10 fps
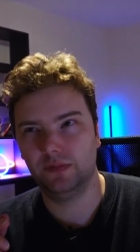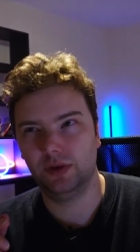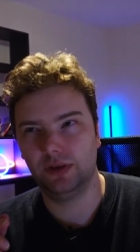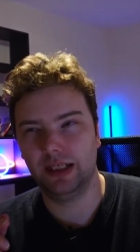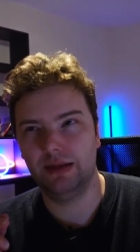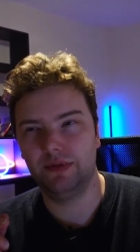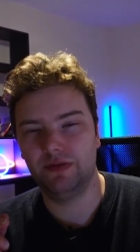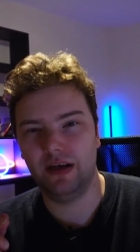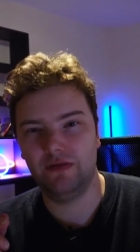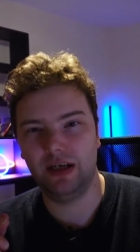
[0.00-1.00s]
four times,
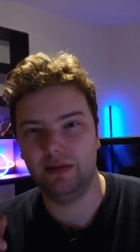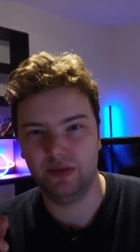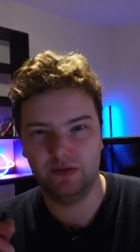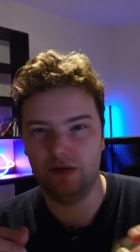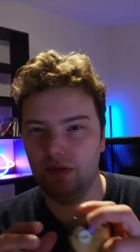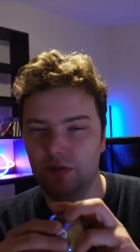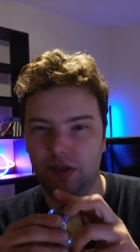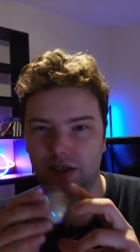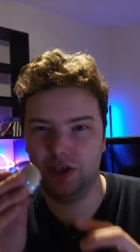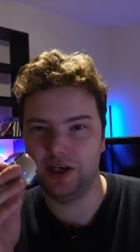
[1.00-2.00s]
five times, five times.
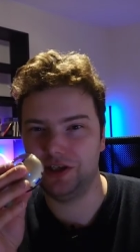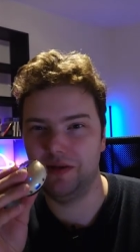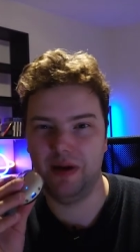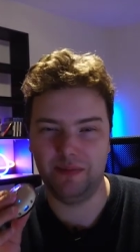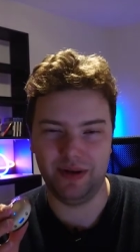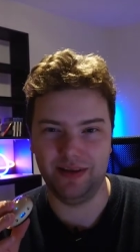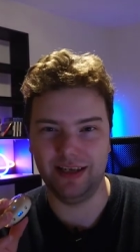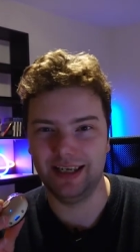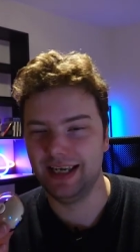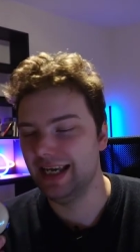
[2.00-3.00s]
You can charge them up, I
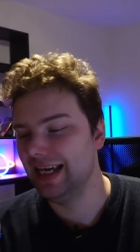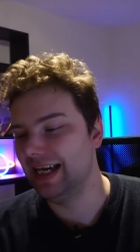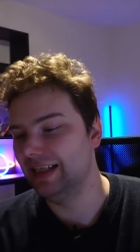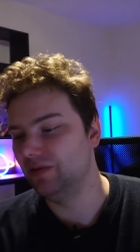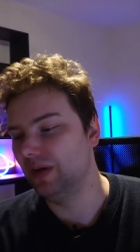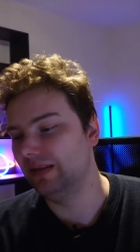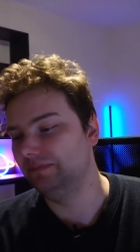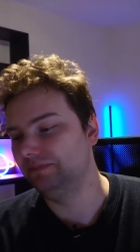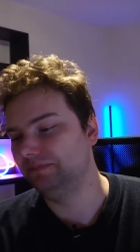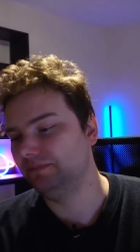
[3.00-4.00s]
think, as well.
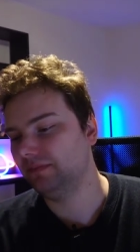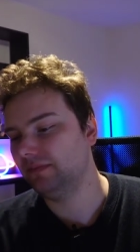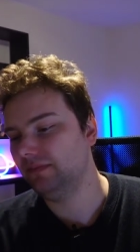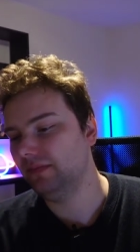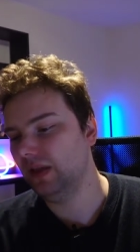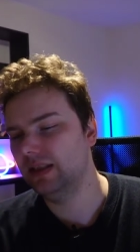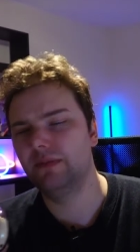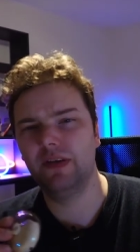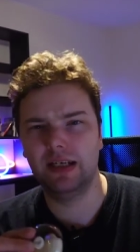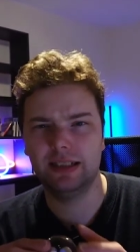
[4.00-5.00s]

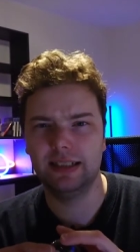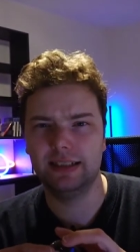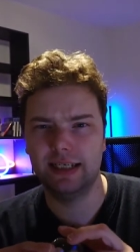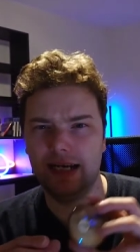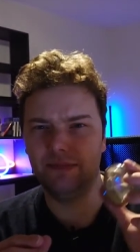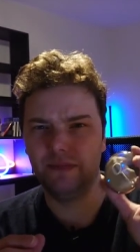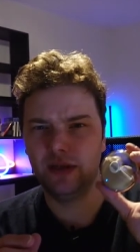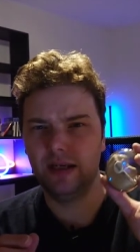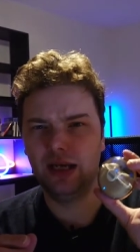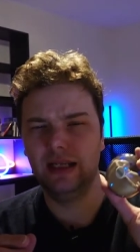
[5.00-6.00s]
Something like this, yeah.
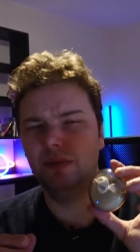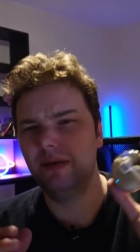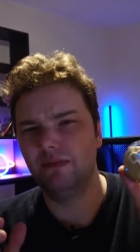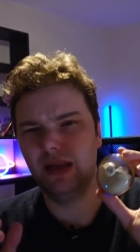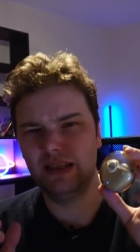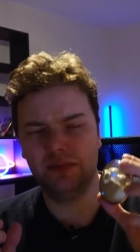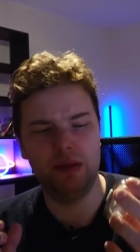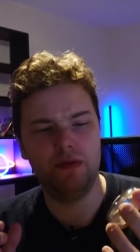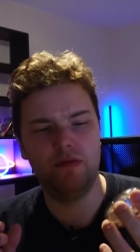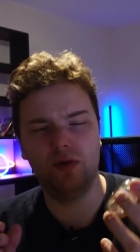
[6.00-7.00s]
A little bit less,
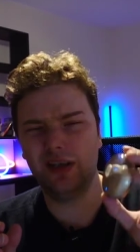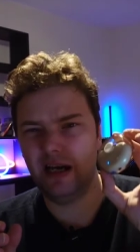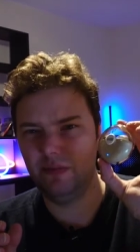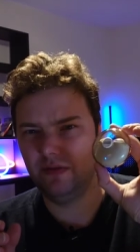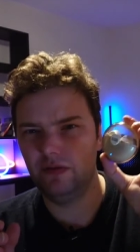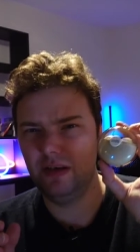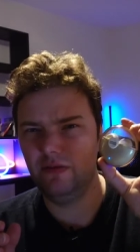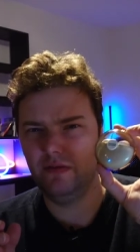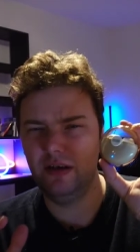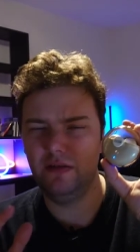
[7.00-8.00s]
maybe four times, three,
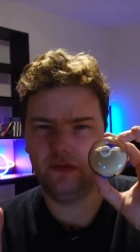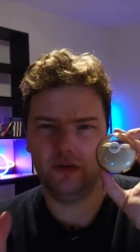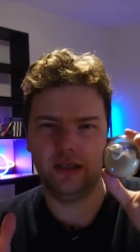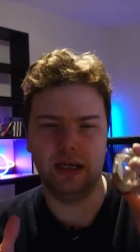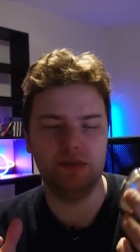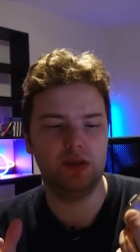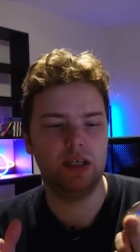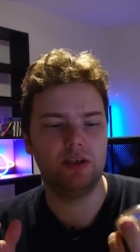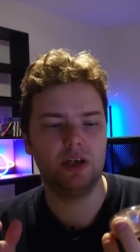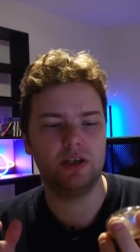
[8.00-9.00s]
three, four times you
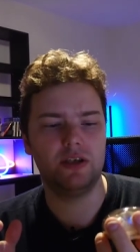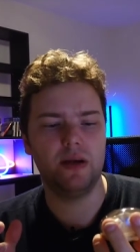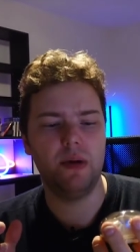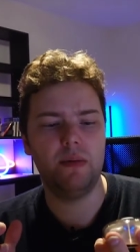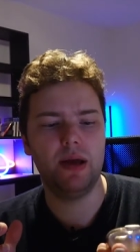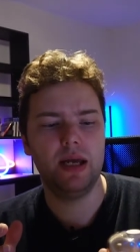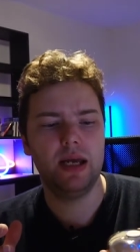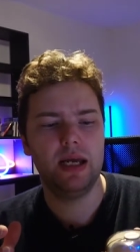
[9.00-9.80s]
can charge them up.